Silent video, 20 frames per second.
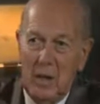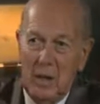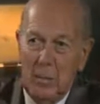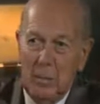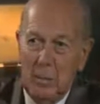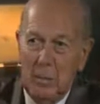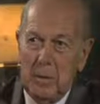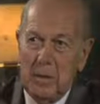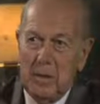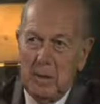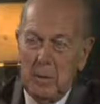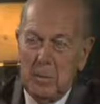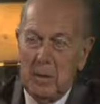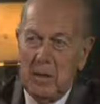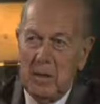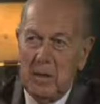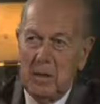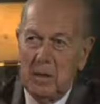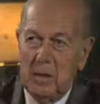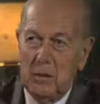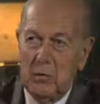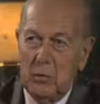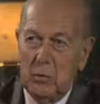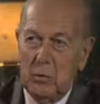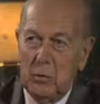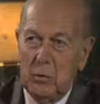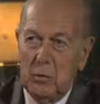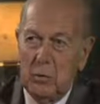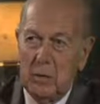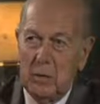uh, we made it by
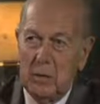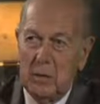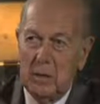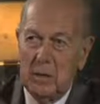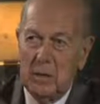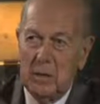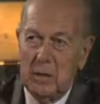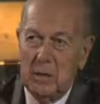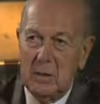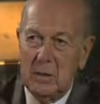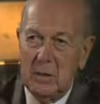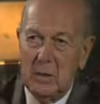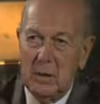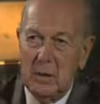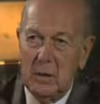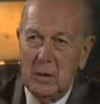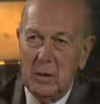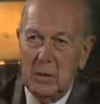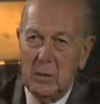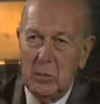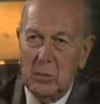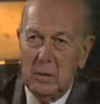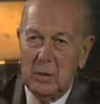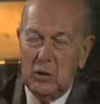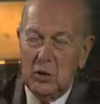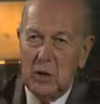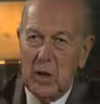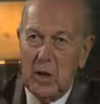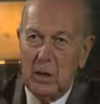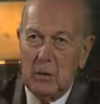interview, and uh, we
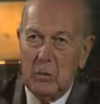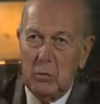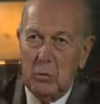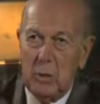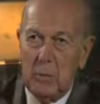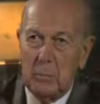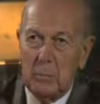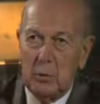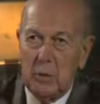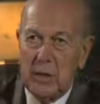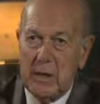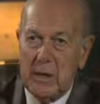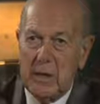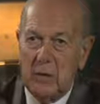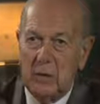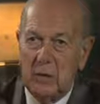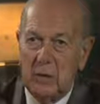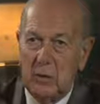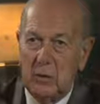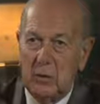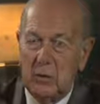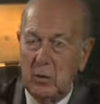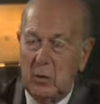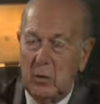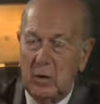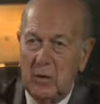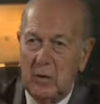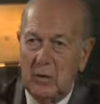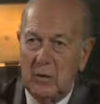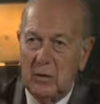tried to appraise not
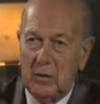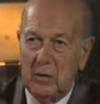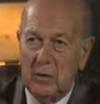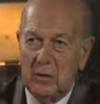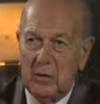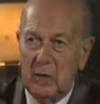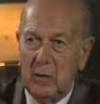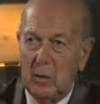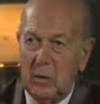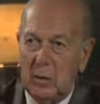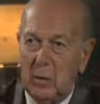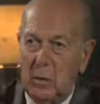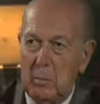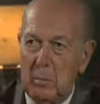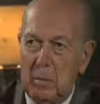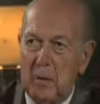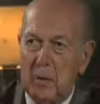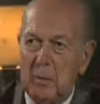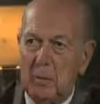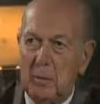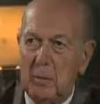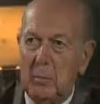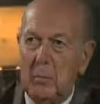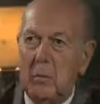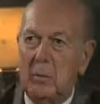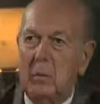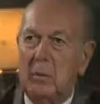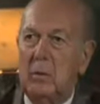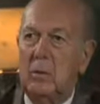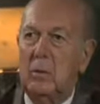only the intellectual ability
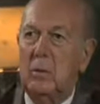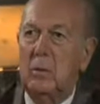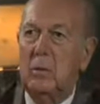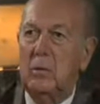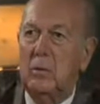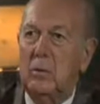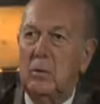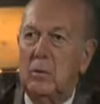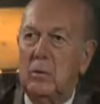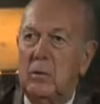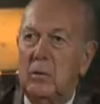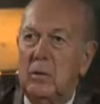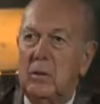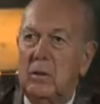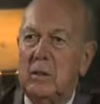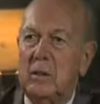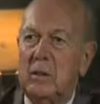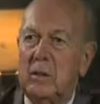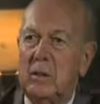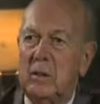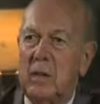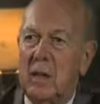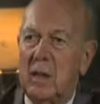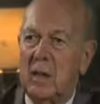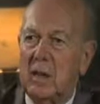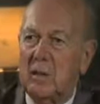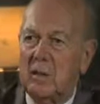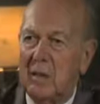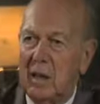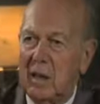but also the
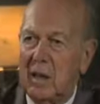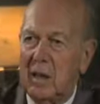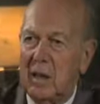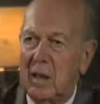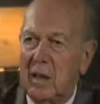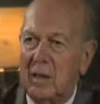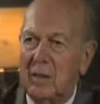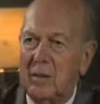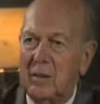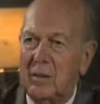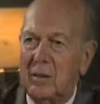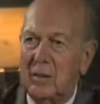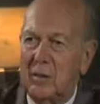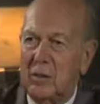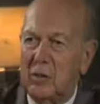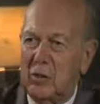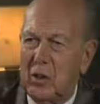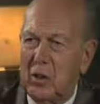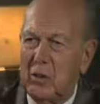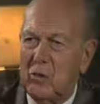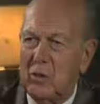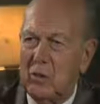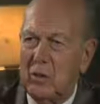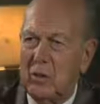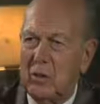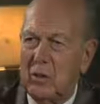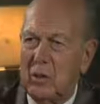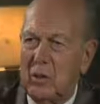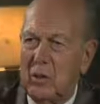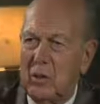character,
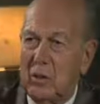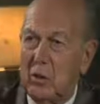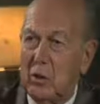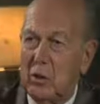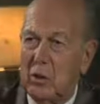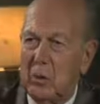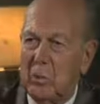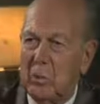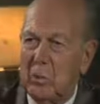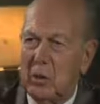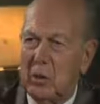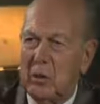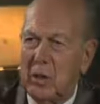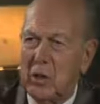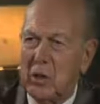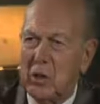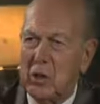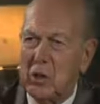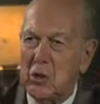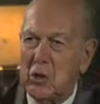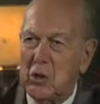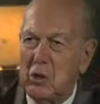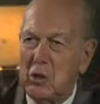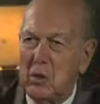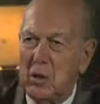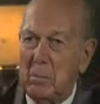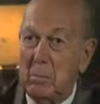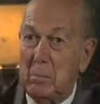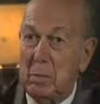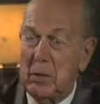integrity, leadership
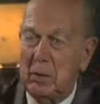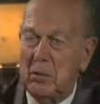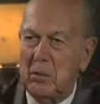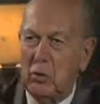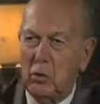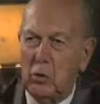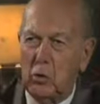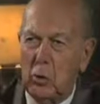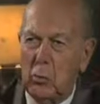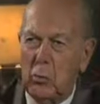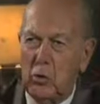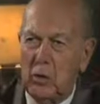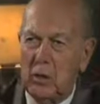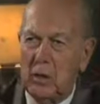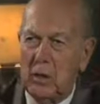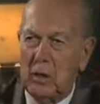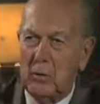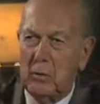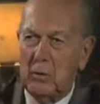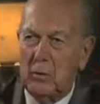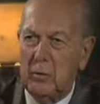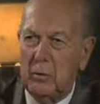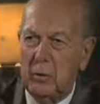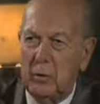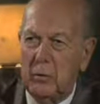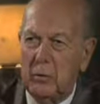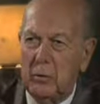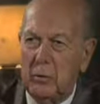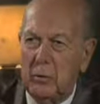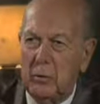potential, ability to communicate with
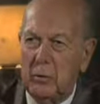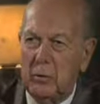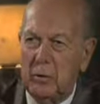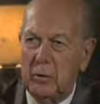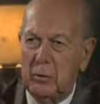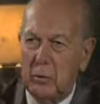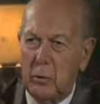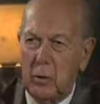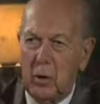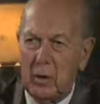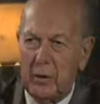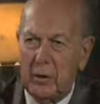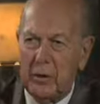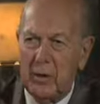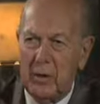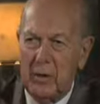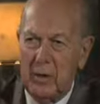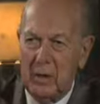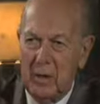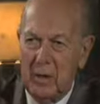others, and so on.